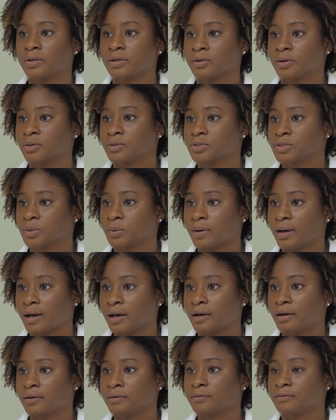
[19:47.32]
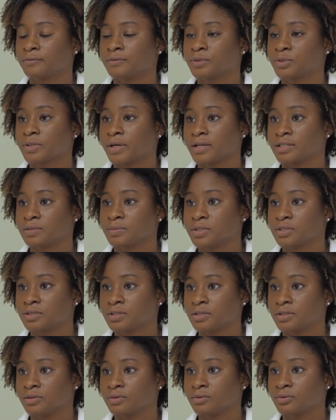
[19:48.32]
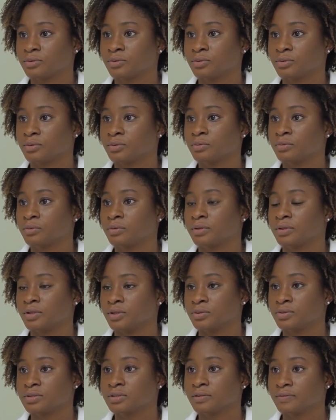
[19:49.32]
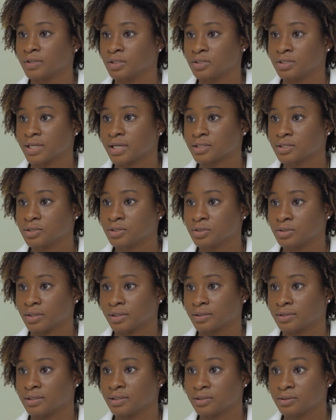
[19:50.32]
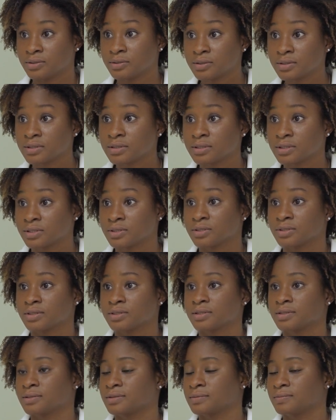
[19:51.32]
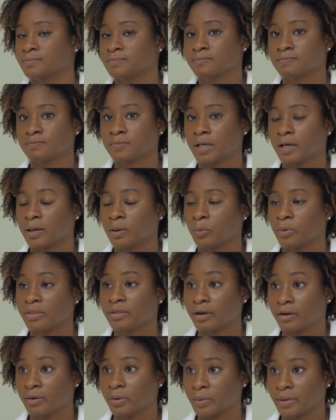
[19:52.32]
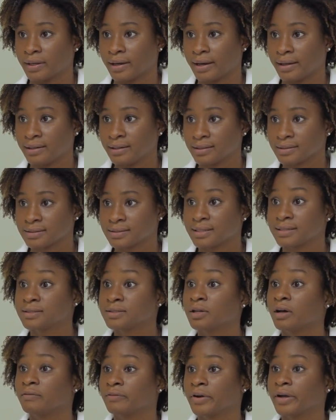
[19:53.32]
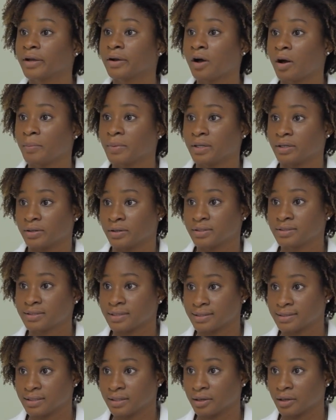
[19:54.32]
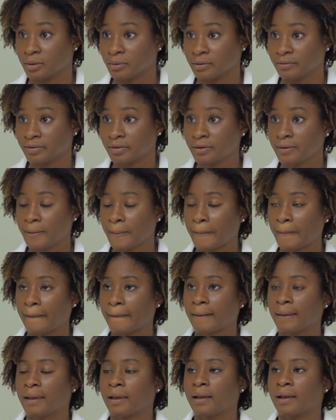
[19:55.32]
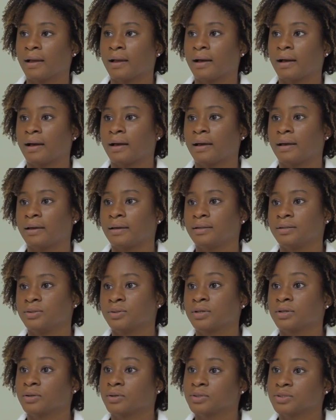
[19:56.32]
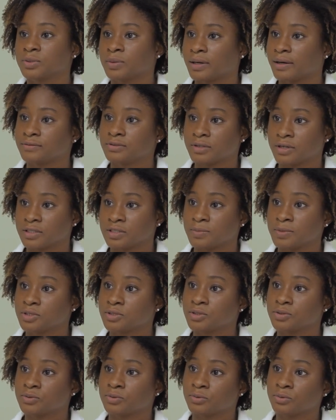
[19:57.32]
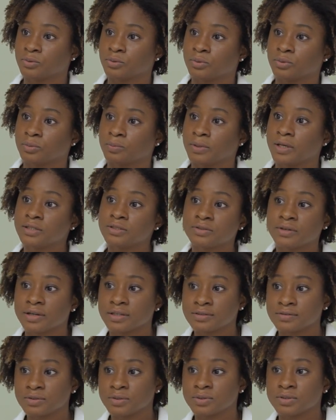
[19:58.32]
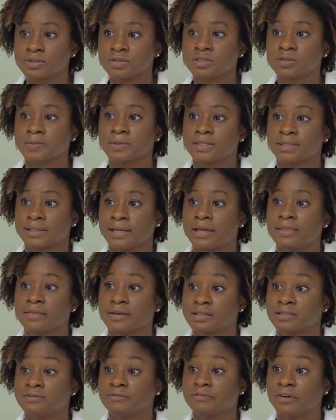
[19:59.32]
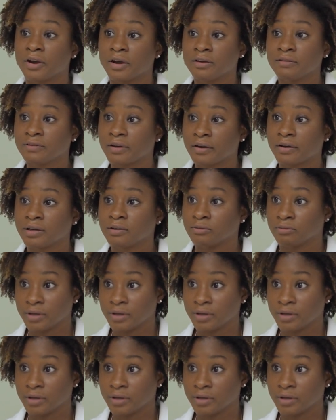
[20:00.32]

you can also have transmission through the use of injection drug needles, such as with heroin addicts. That's not very common in our setting, however. And you can also have transmission through blood transfusions. But again, that's very, very